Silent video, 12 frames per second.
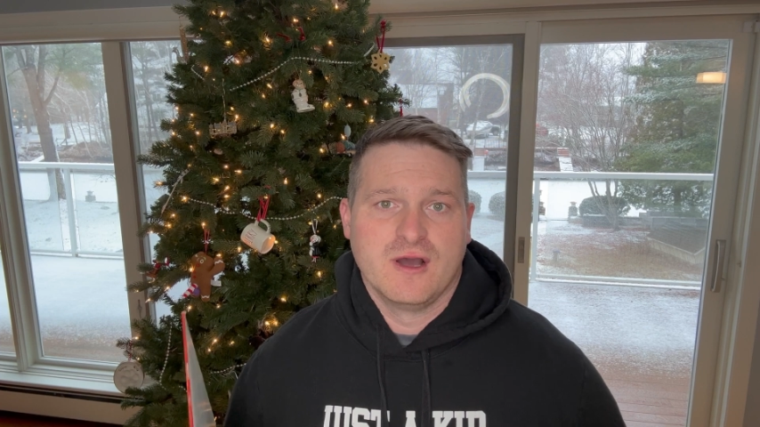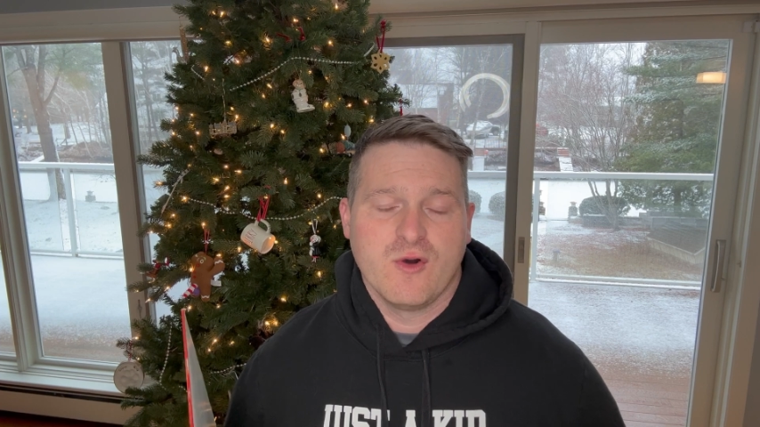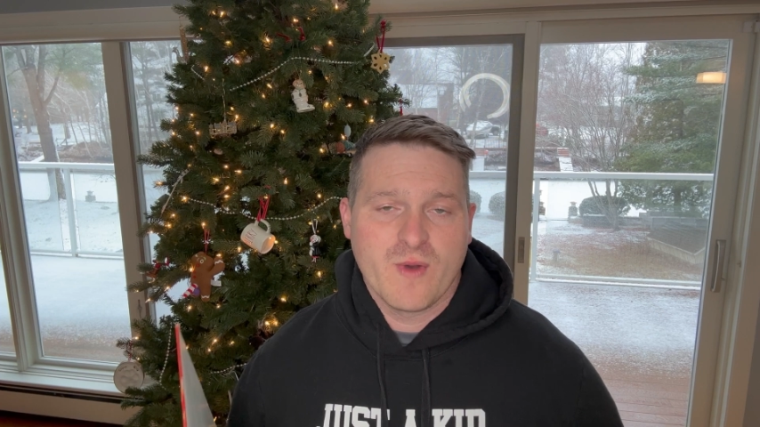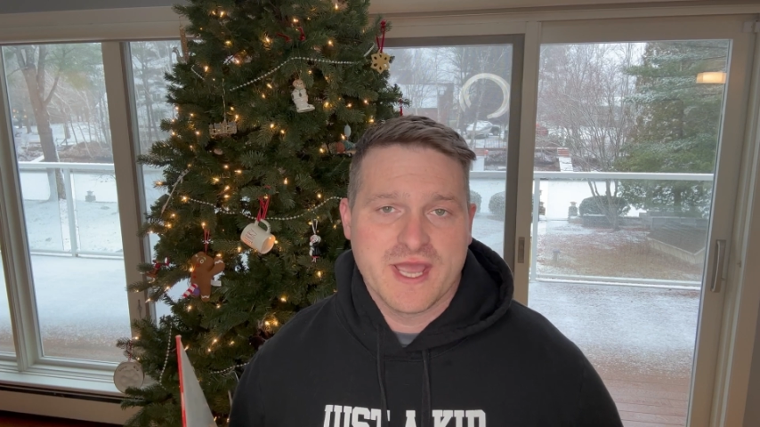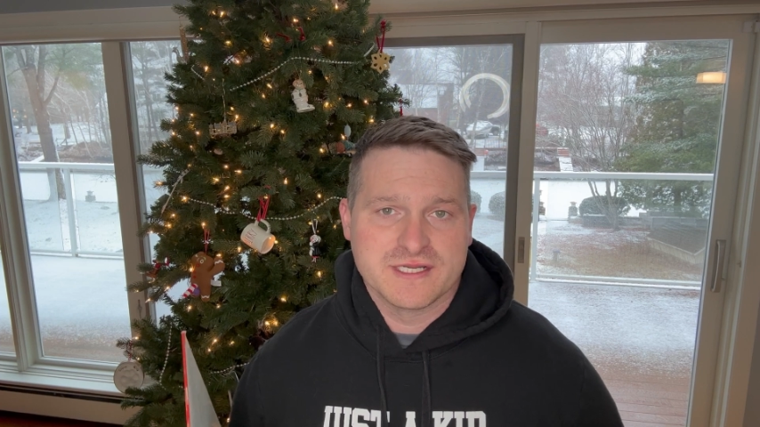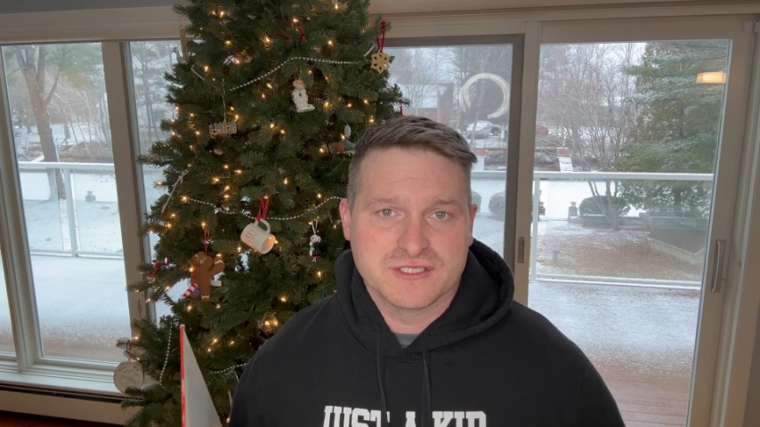a
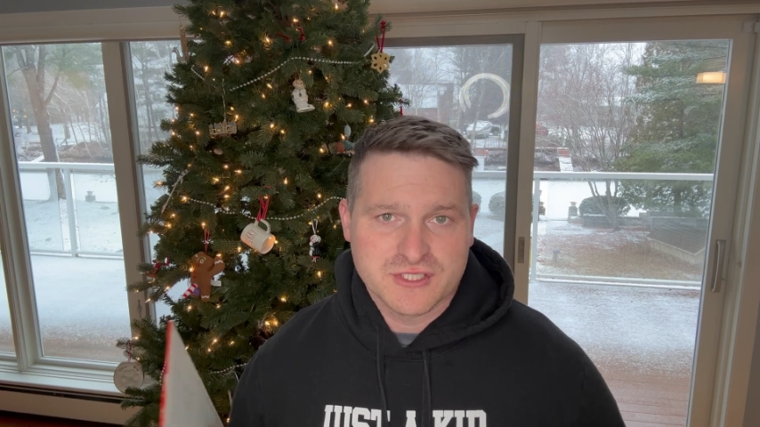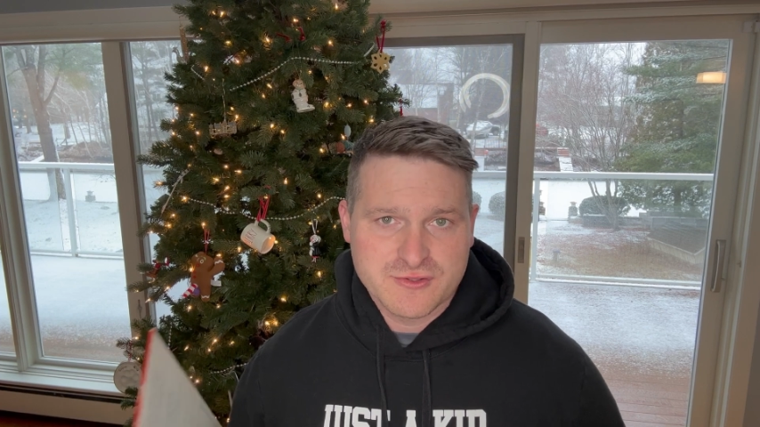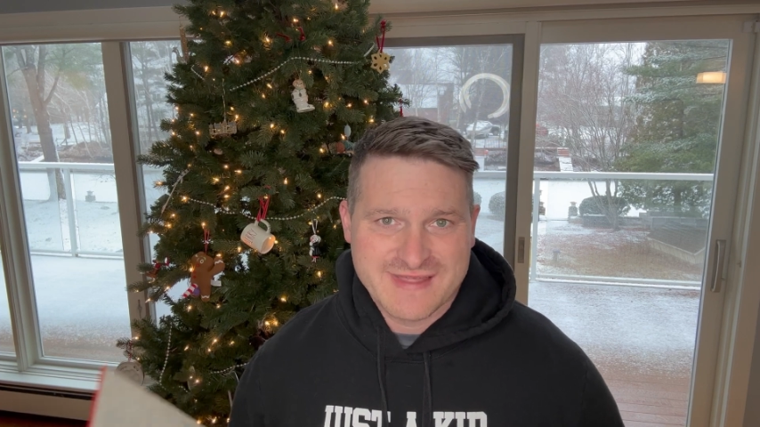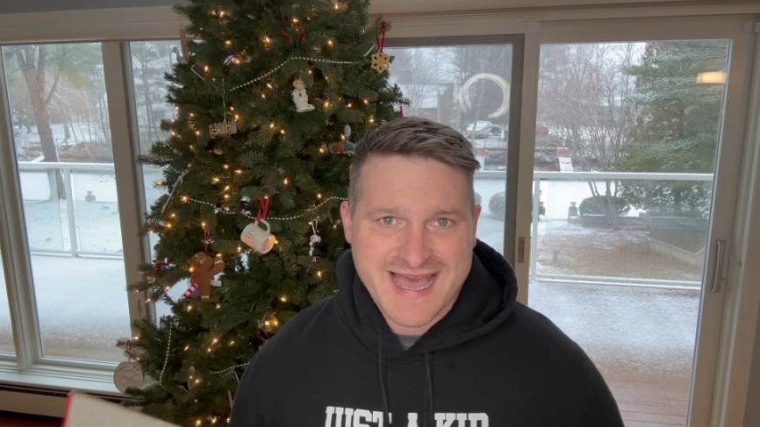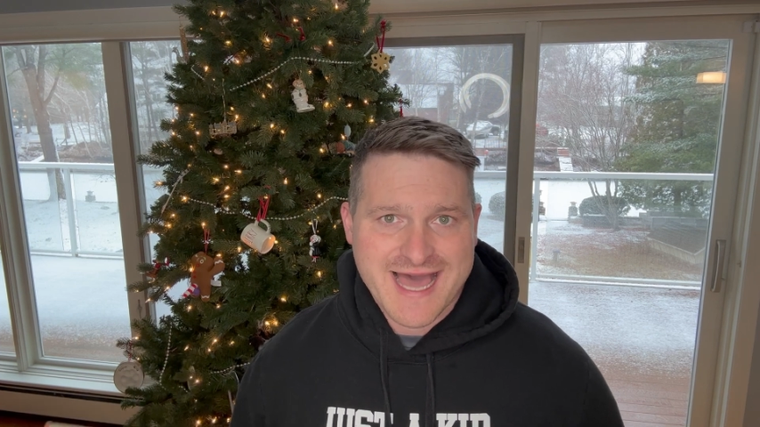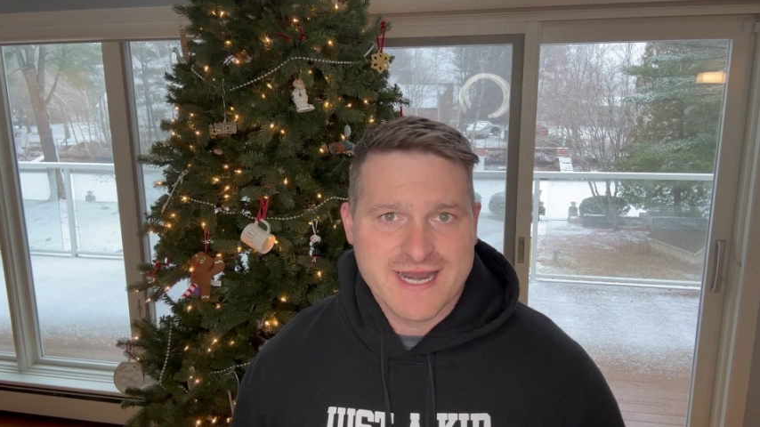way to do
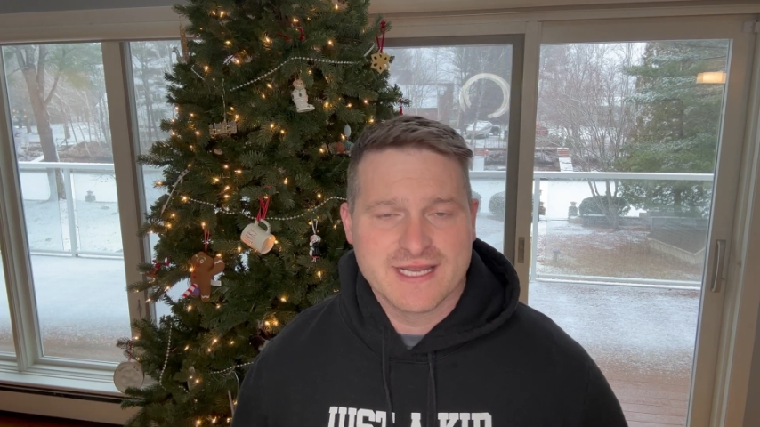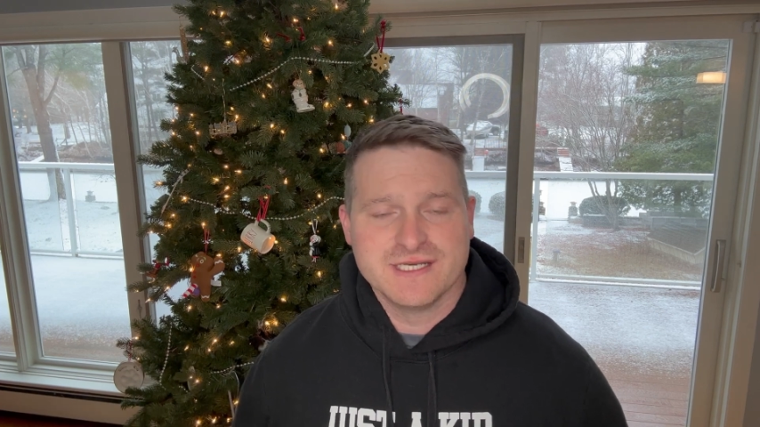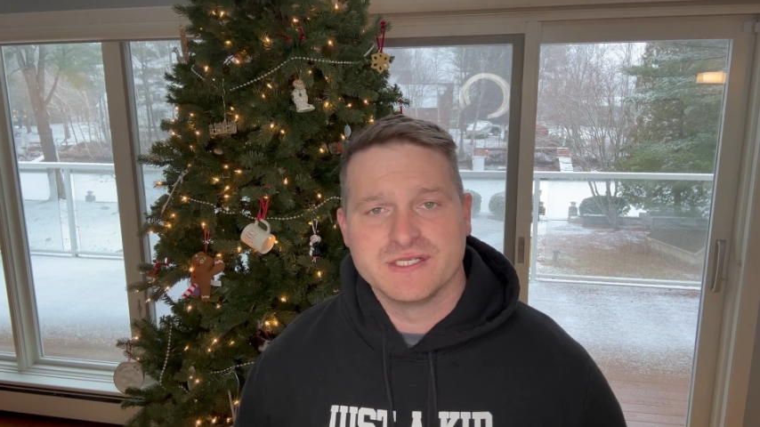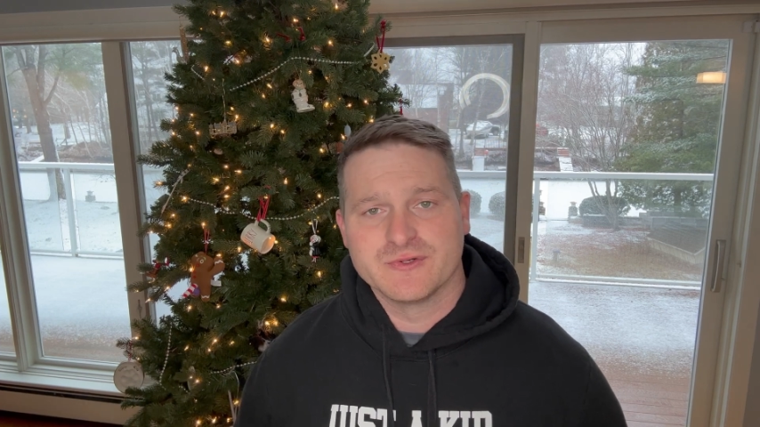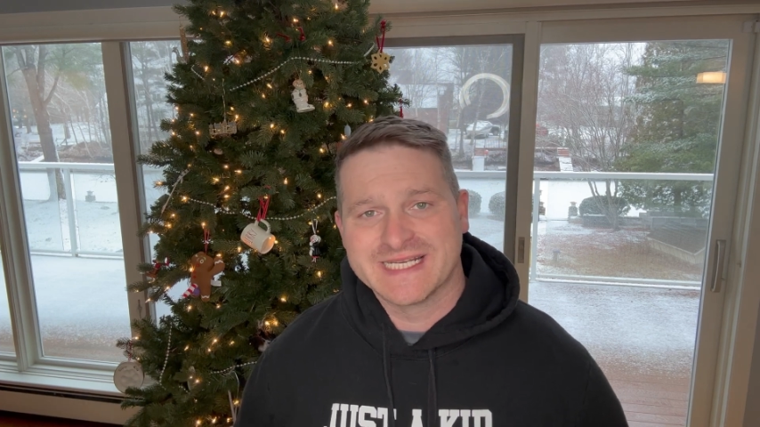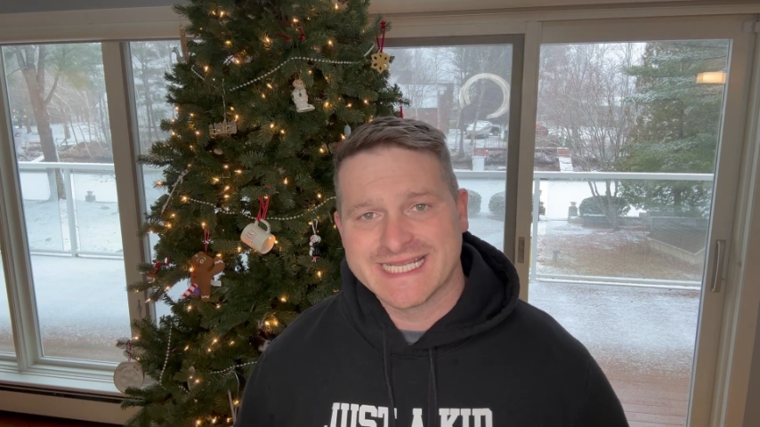that and
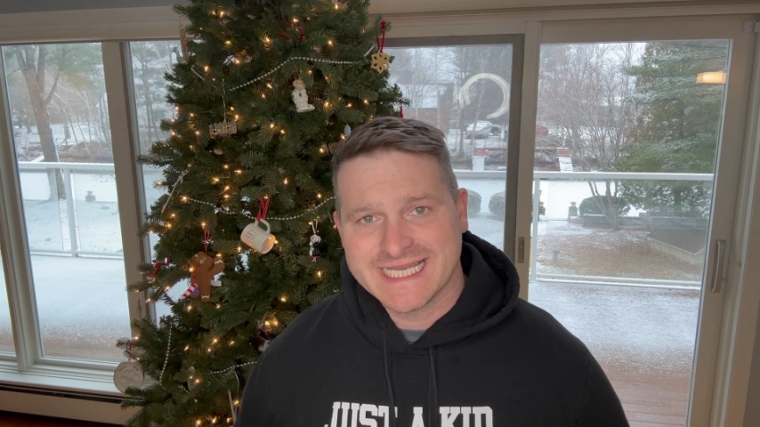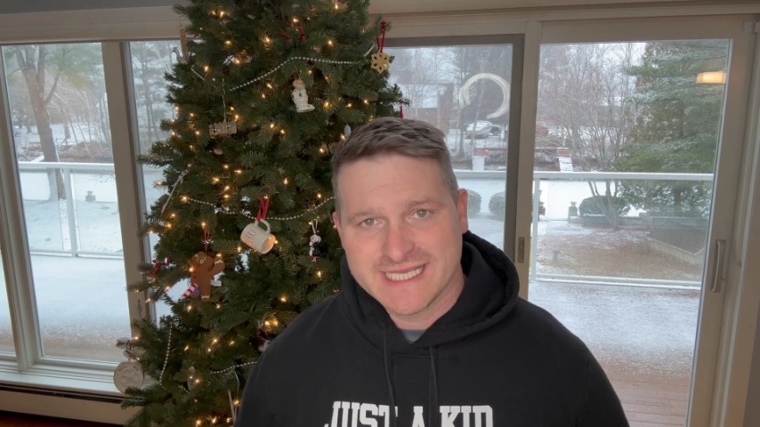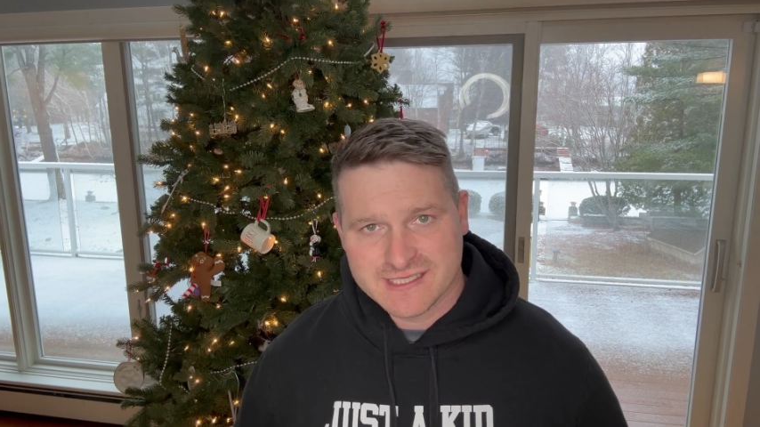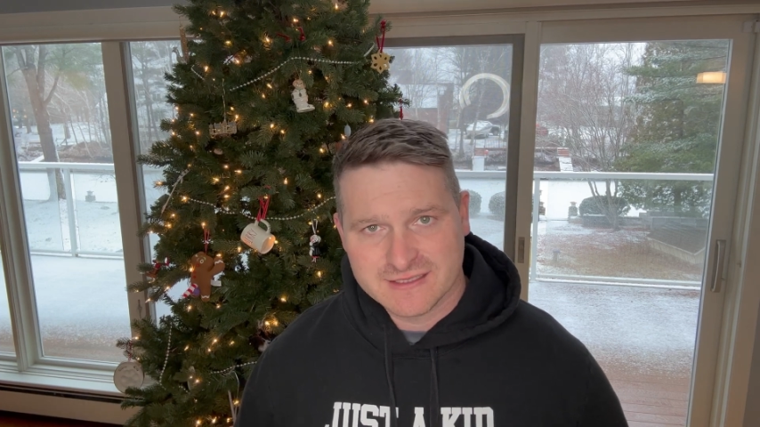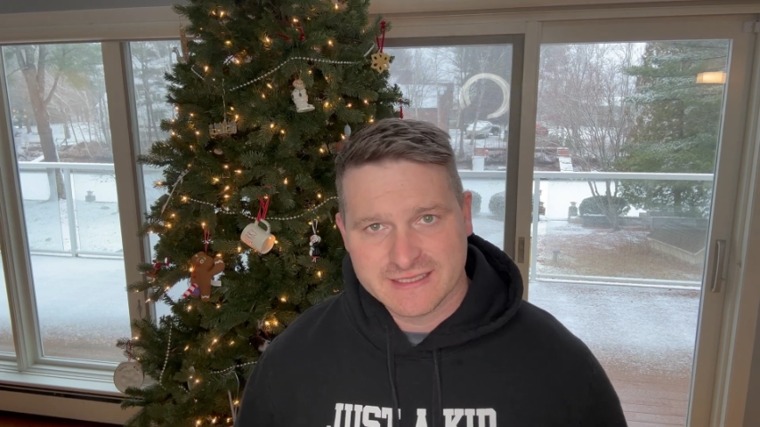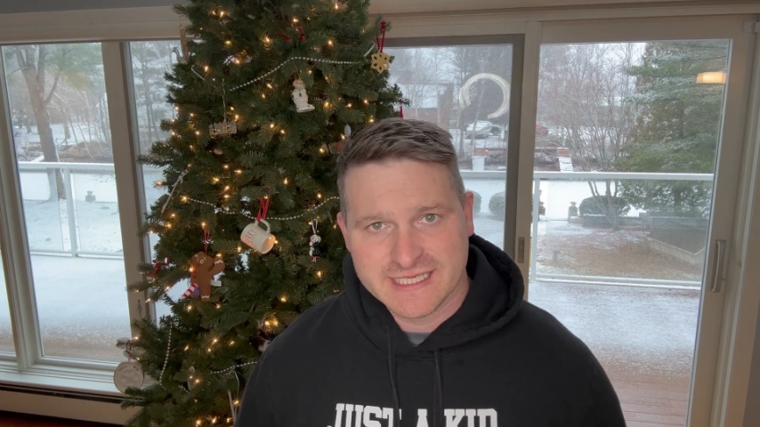do it
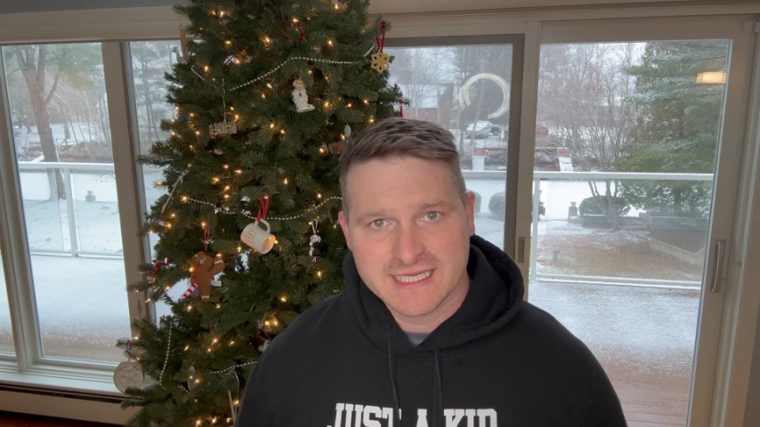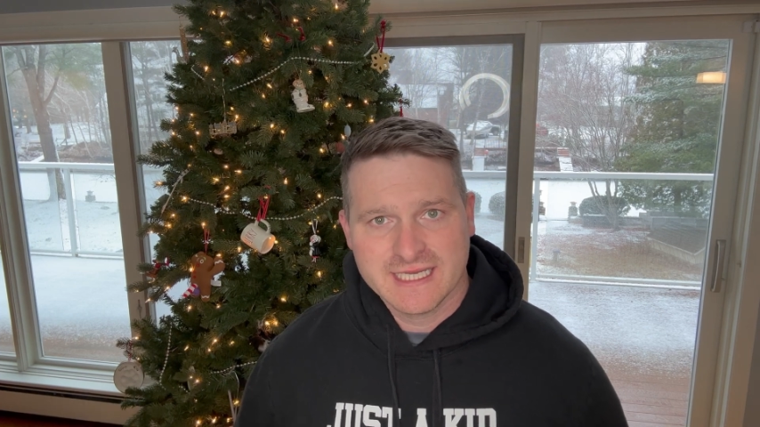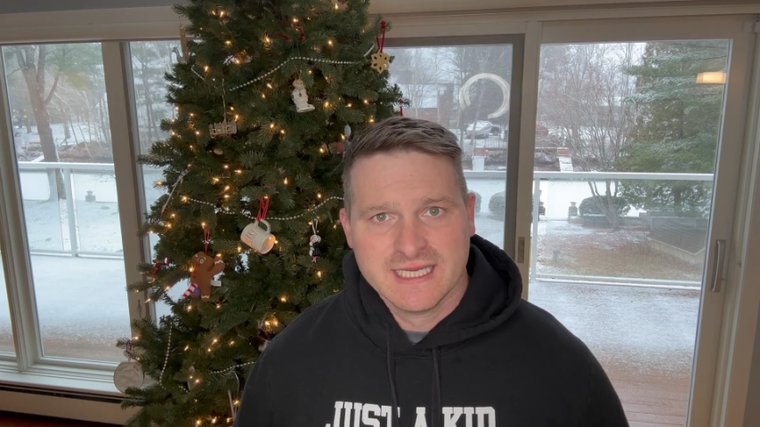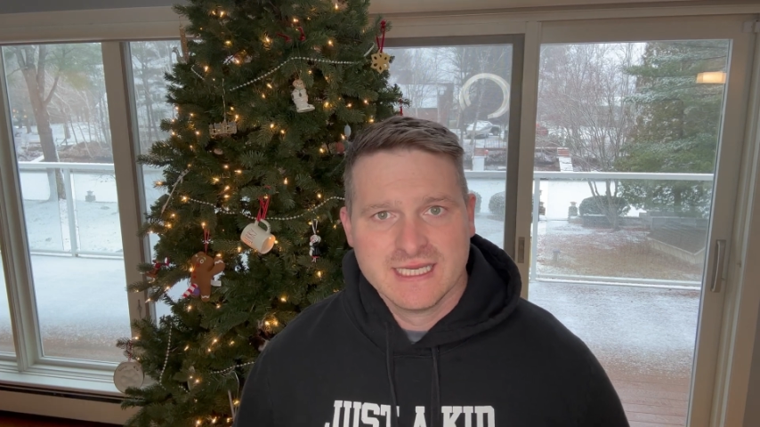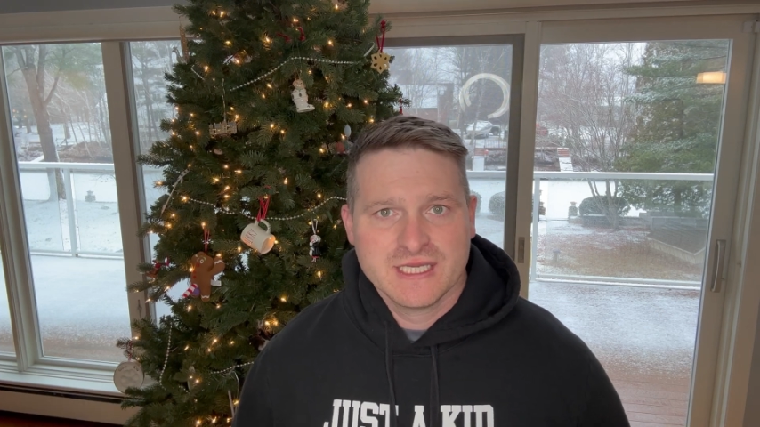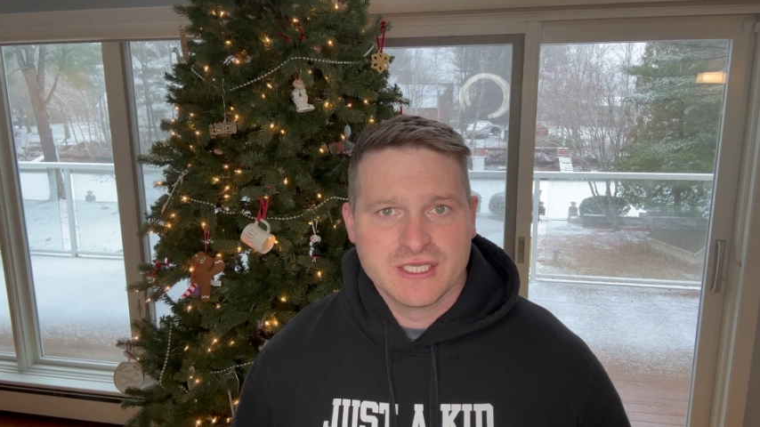easily